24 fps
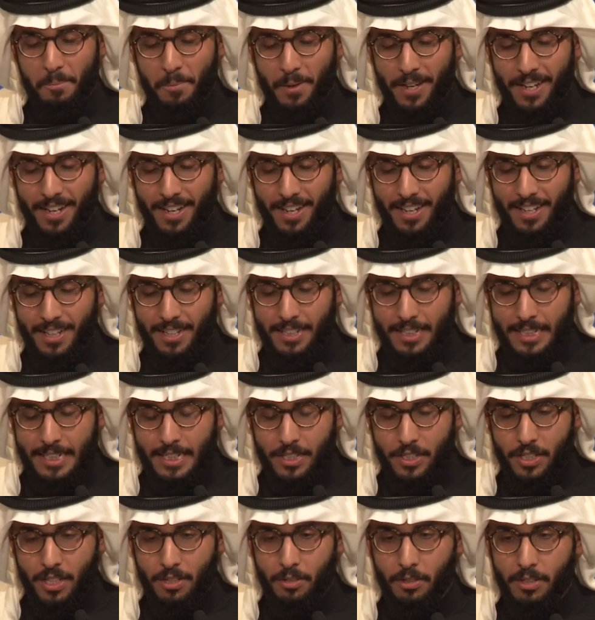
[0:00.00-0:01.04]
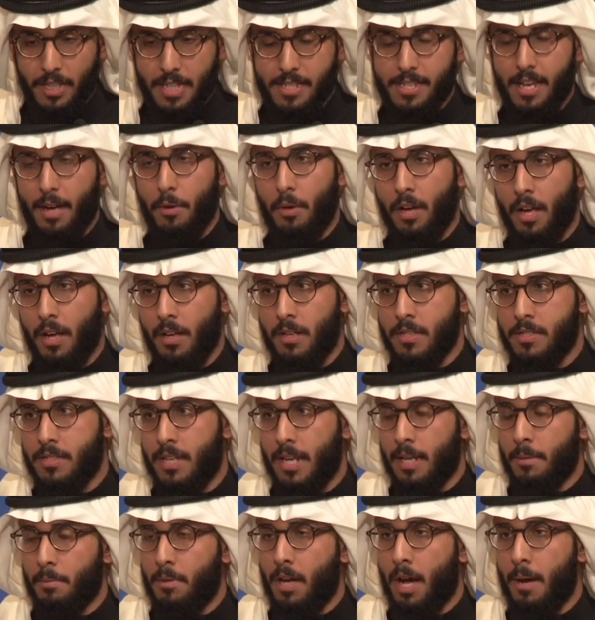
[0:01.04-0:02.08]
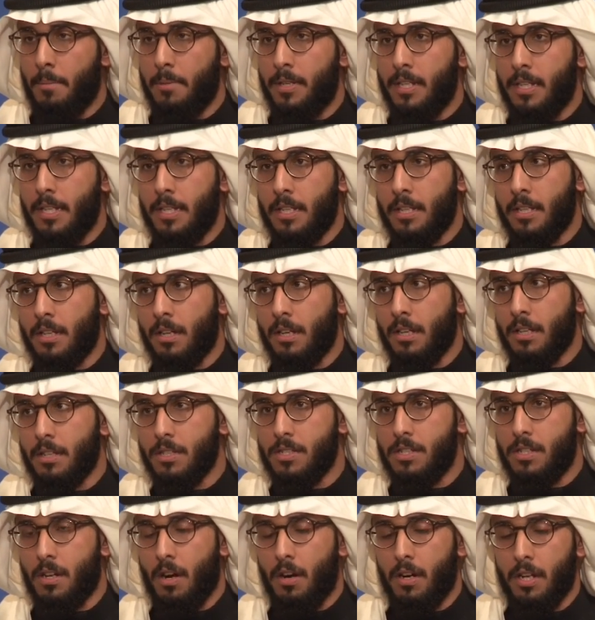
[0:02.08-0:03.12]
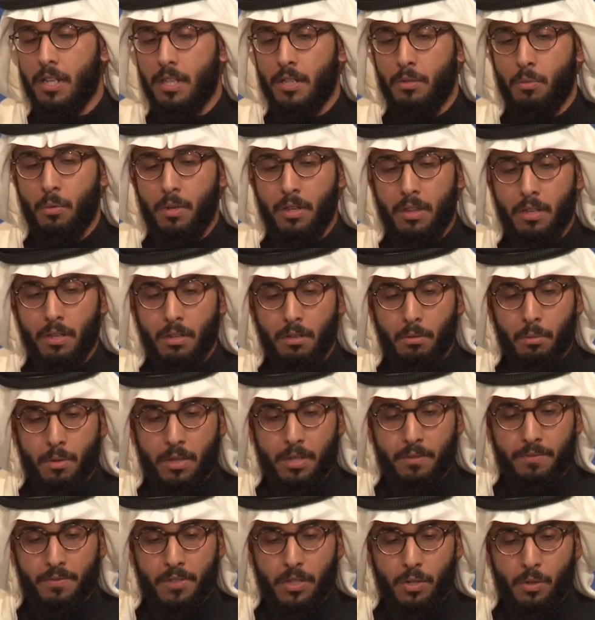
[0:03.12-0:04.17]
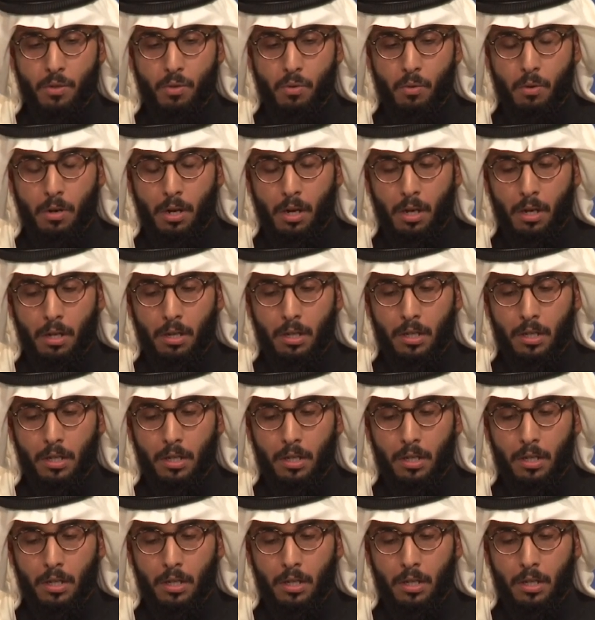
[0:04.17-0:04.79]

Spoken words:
But in general, that's how stand-up comedy started, with a few.